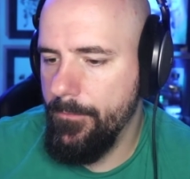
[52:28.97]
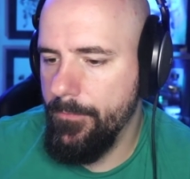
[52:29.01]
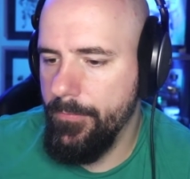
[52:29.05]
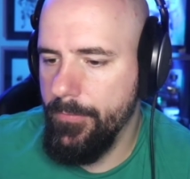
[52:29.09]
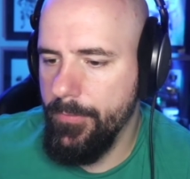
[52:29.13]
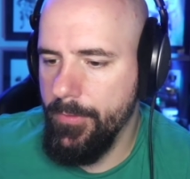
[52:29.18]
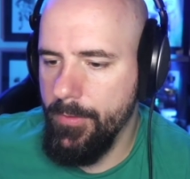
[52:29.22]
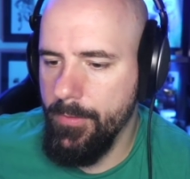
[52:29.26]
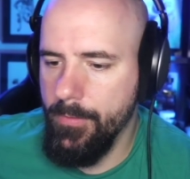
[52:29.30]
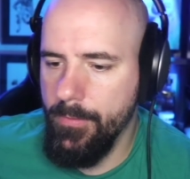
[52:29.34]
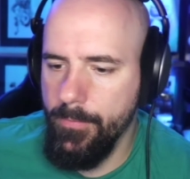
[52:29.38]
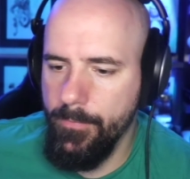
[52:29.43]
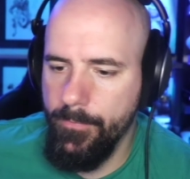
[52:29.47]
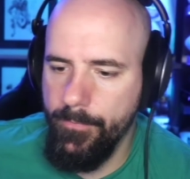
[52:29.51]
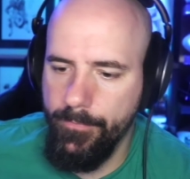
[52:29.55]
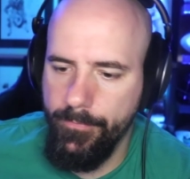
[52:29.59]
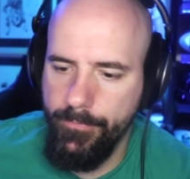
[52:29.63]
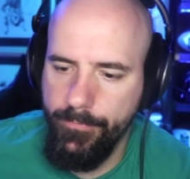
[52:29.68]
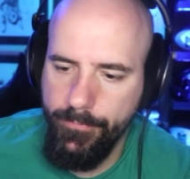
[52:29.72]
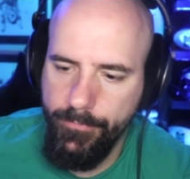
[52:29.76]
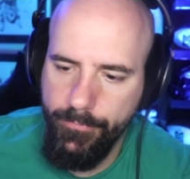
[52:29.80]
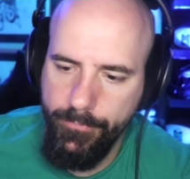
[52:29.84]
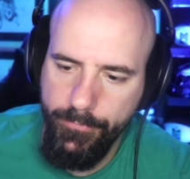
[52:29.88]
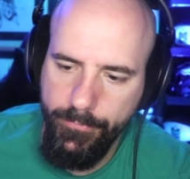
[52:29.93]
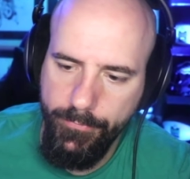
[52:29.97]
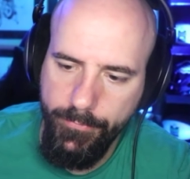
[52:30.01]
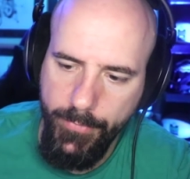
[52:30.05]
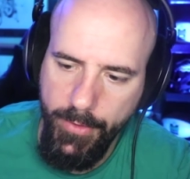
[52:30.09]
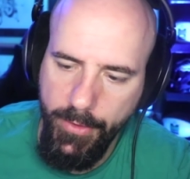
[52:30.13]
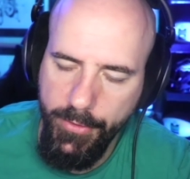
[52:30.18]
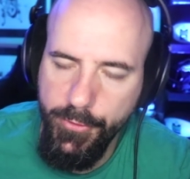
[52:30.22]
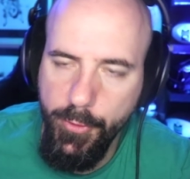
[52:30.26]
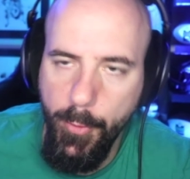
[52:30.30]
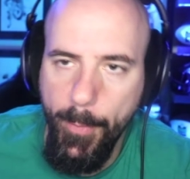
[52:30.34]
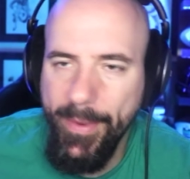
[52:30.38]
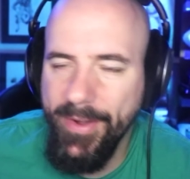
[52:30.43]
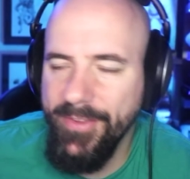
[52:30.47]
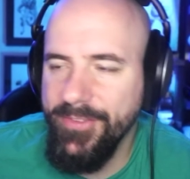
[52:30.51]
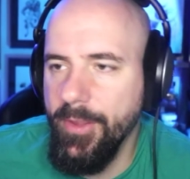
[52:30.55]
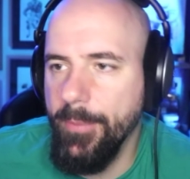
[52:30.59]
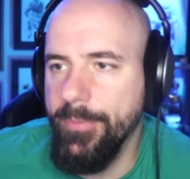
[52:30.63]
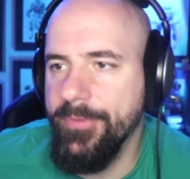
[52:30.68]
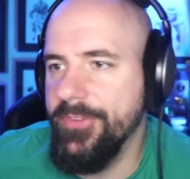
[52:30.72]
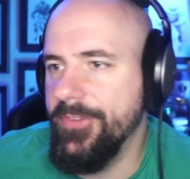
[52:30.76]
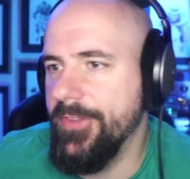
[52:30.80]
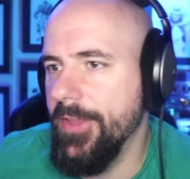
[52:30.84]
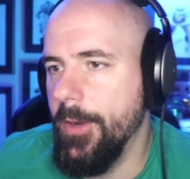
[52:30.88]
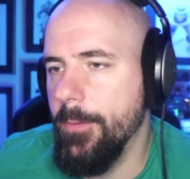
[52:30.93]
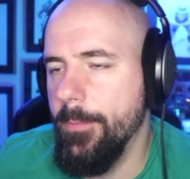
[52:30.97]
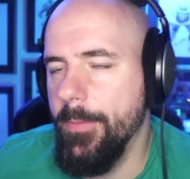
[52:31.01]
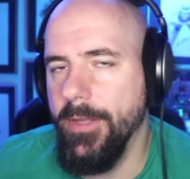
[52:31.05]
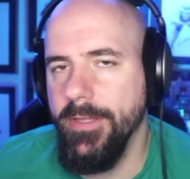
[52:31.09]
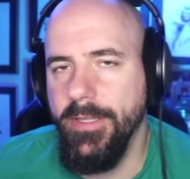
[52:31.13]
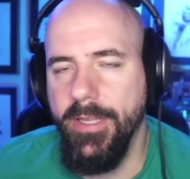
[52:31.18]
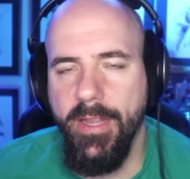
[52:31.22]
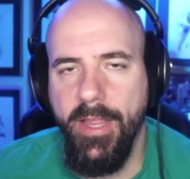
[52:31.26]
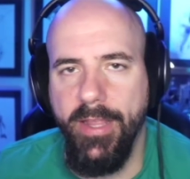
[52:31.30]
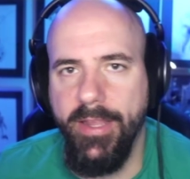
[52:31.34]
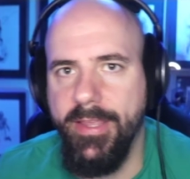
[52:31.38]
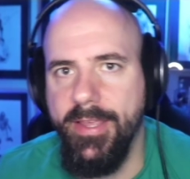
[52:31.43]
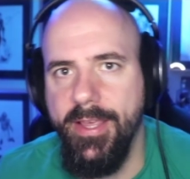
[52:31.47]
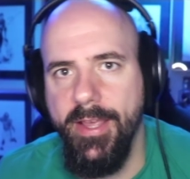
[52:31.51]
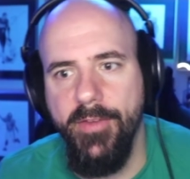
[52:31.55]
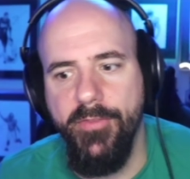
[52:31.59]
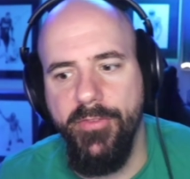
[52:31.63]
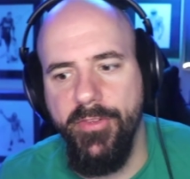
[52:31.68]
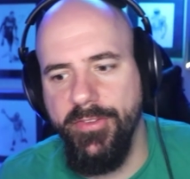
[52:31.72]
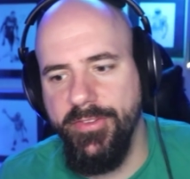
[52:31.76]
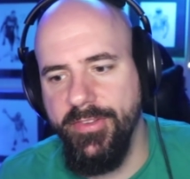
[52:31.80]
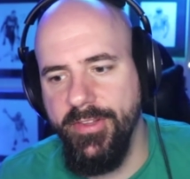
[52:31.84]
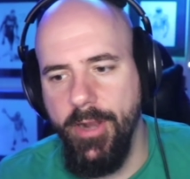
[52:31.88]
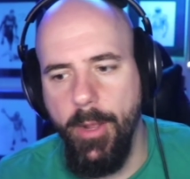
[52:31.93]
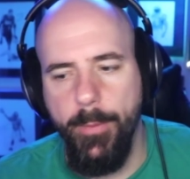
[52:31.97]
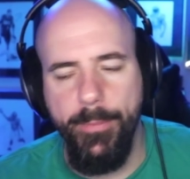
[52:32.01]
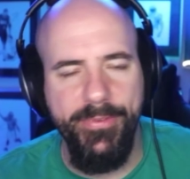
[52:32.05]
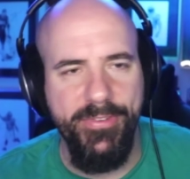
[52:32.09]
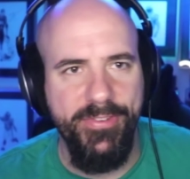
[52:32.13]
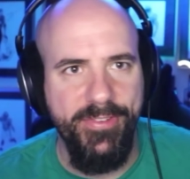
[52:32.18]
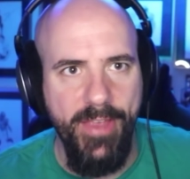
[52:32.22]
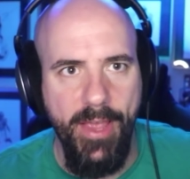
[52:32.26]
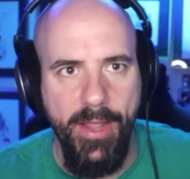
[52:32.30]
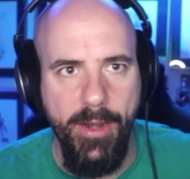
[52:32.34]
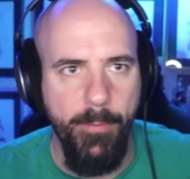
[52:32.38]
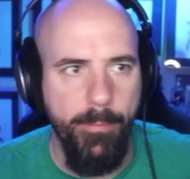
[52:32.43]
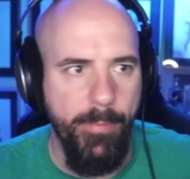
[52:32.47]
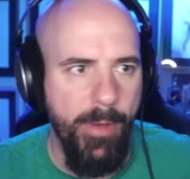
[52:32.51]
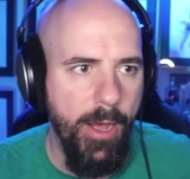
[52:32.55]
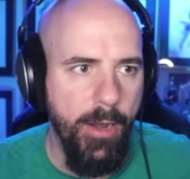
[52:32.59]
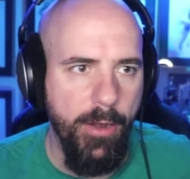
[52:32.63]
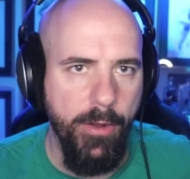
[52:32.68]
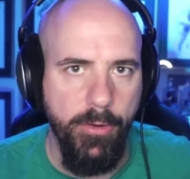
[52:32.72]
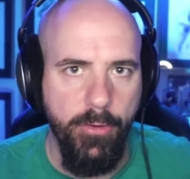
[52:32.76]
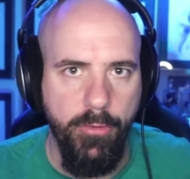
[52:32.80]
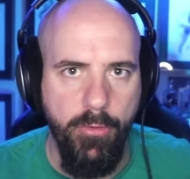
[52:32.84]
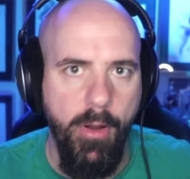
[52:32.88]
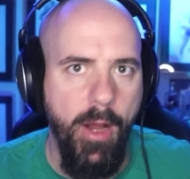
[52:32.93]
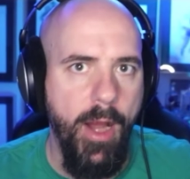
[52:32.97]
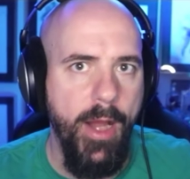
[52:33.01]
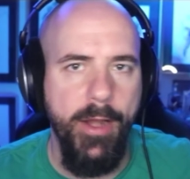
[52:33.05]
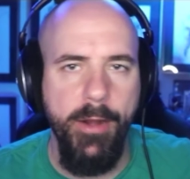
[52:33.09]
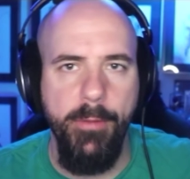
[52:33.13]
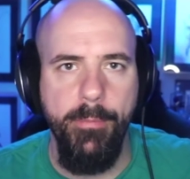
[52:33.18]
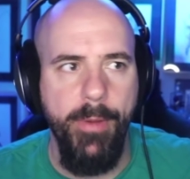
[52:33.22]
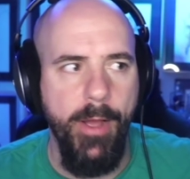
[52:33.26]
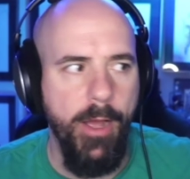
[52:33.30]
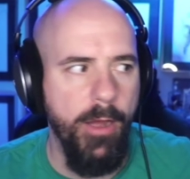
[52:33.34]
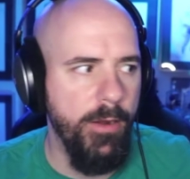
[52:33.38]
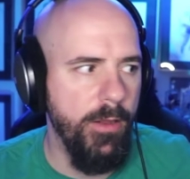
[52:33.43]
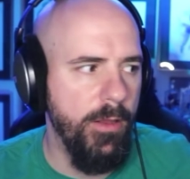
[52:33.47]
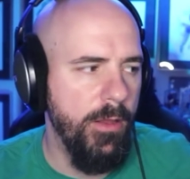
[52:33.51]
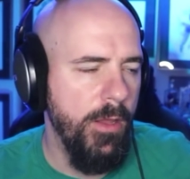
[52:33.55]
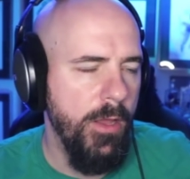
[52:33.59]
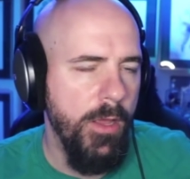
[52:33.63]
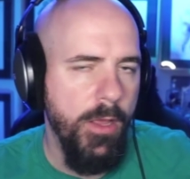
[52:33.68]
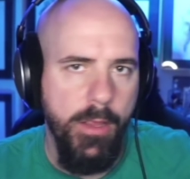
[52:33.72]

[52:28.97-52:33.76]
No? Uh, nobody's upset about that. Like Kiv isn't upset about it, crying about it.